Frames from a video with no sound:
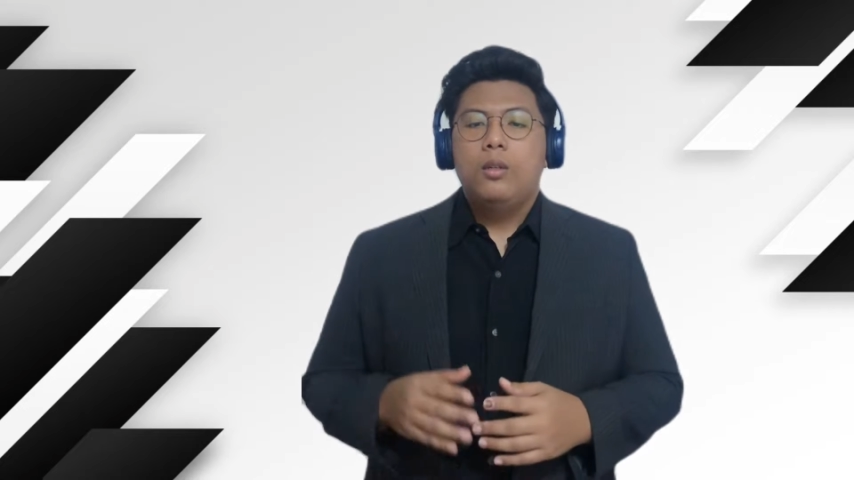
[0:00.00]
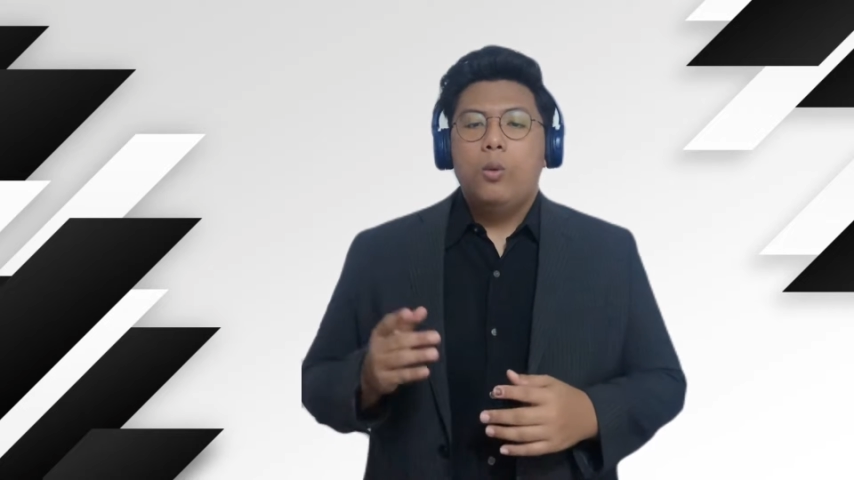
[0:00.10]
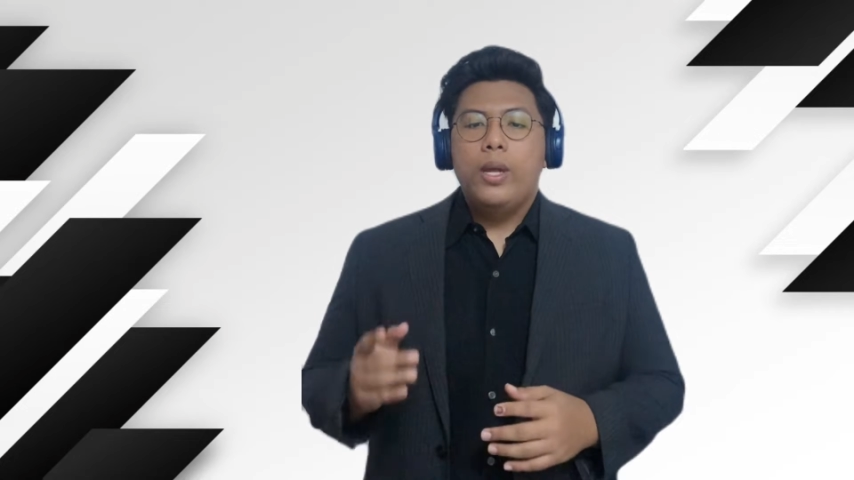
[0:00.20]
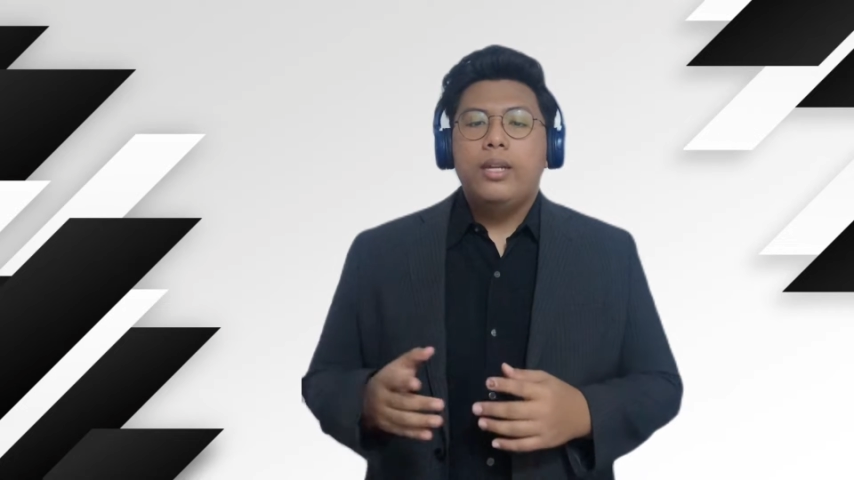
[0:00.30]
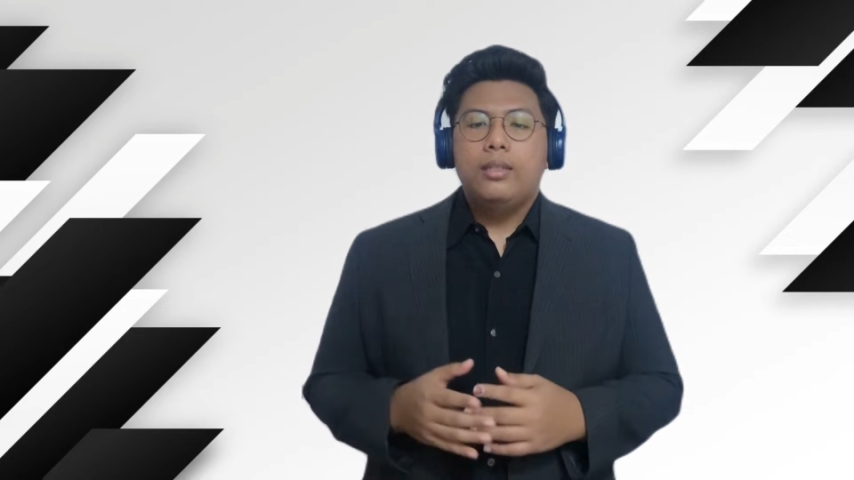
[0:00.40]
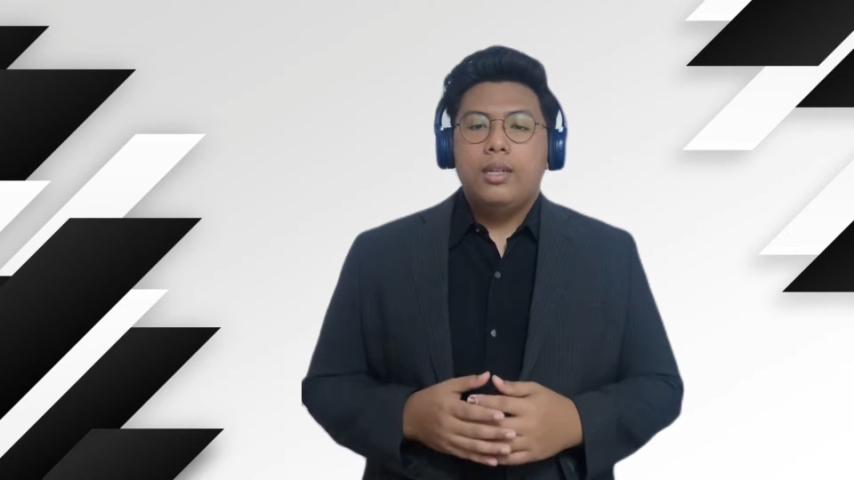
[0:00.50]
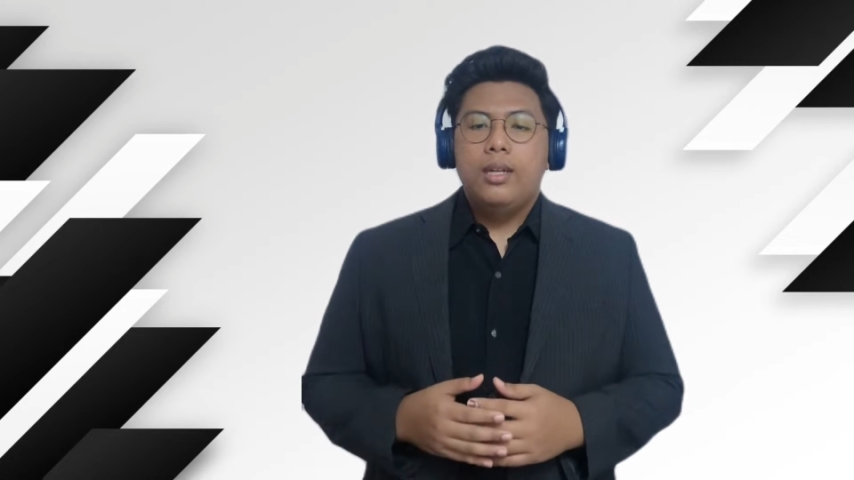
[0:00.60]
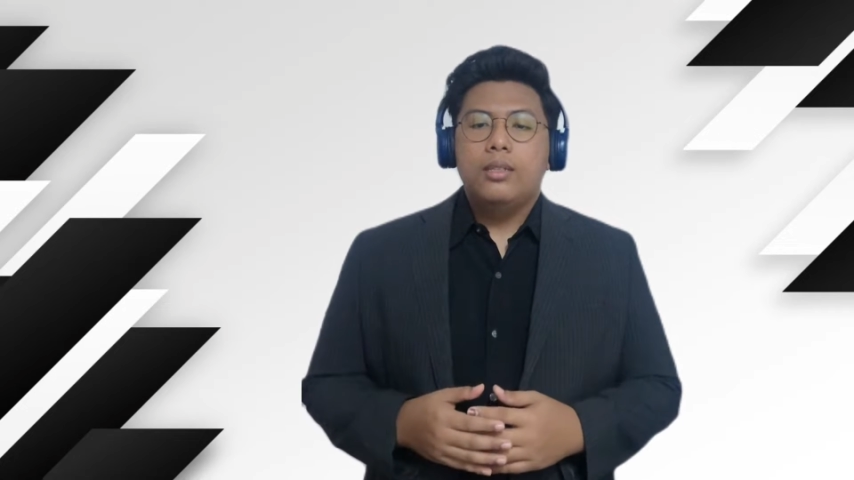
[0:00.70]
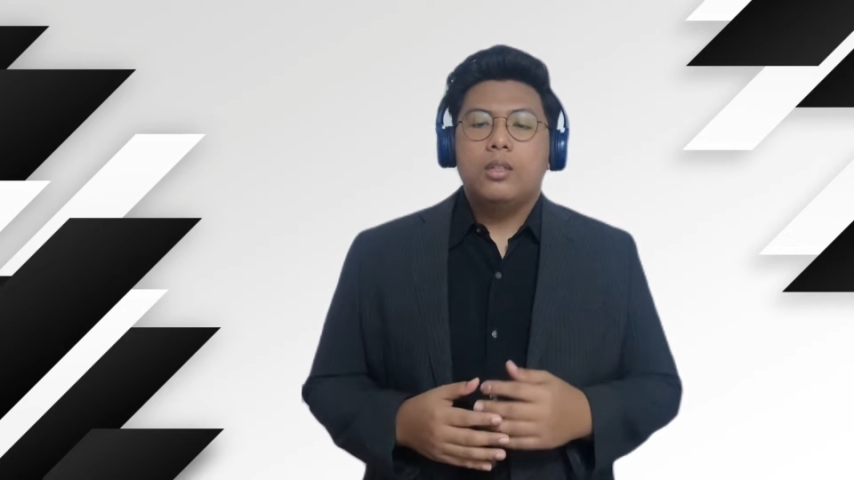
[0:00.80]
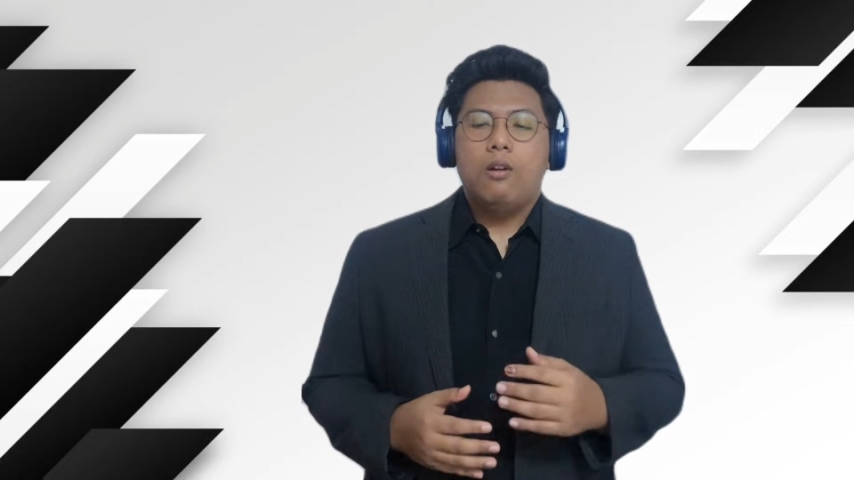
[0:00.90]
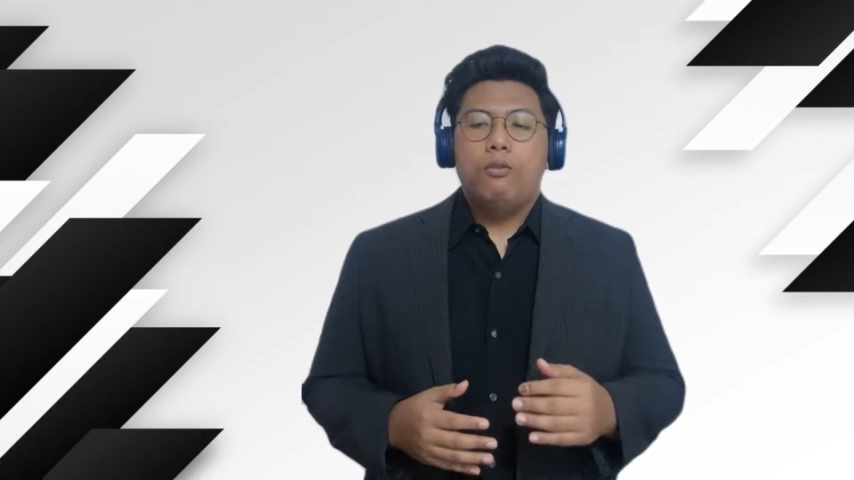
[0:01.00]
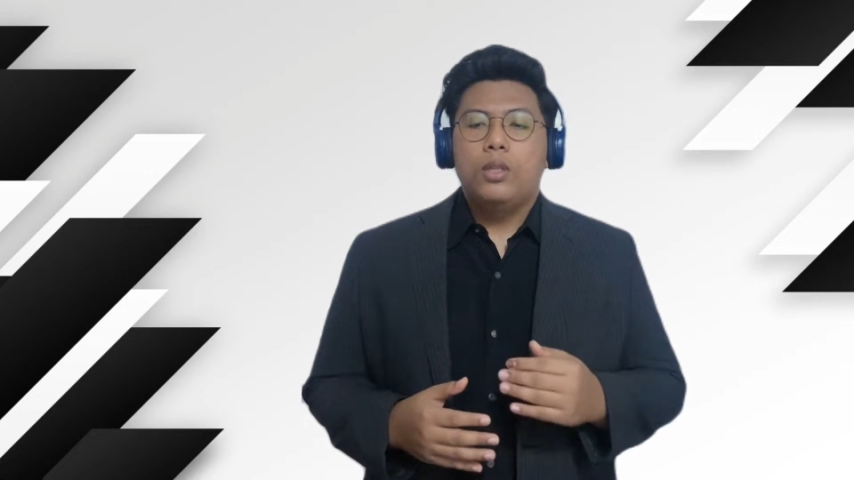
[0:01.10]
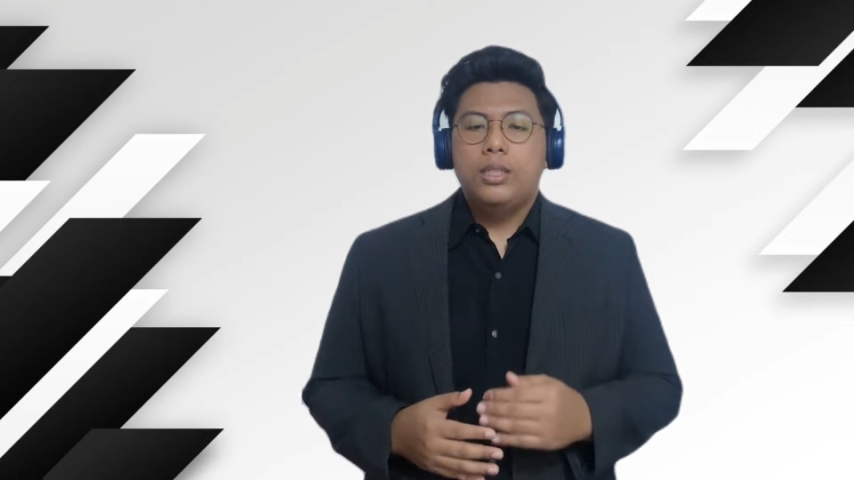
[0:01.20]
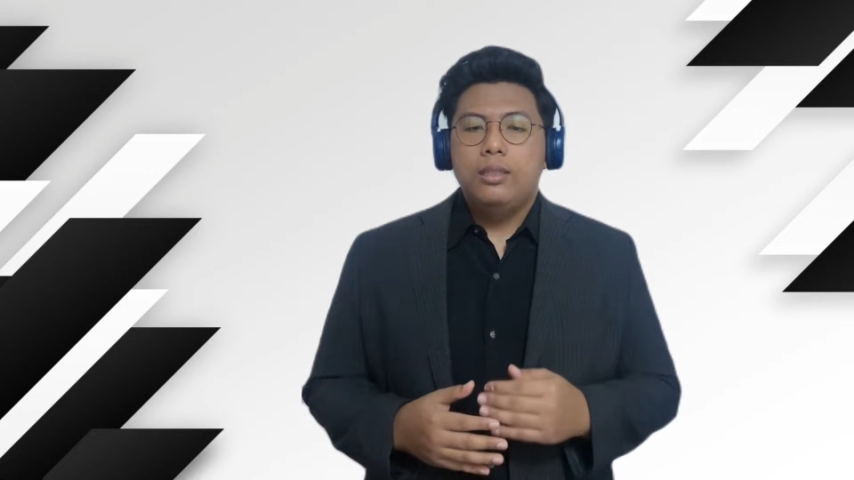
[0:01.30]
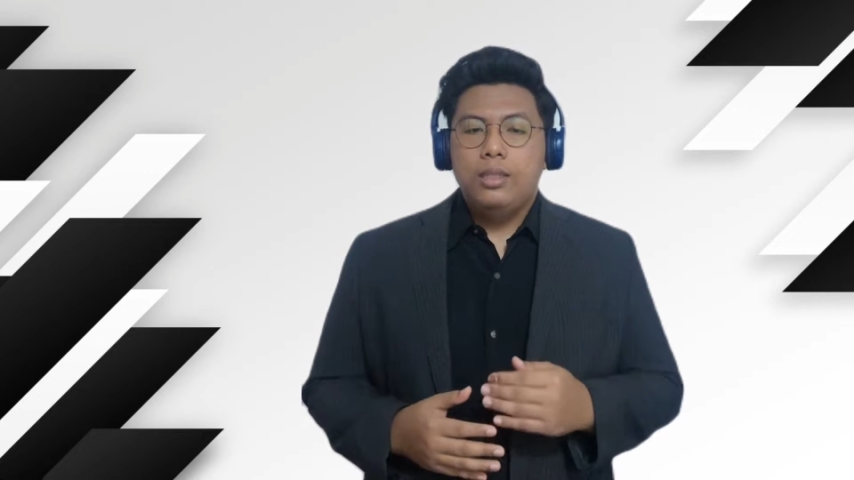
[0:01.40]
when the triggers of
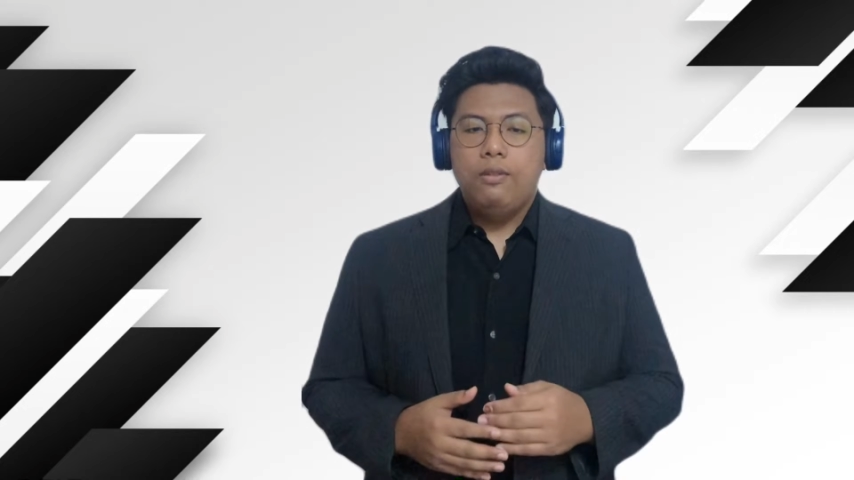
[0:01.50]
watching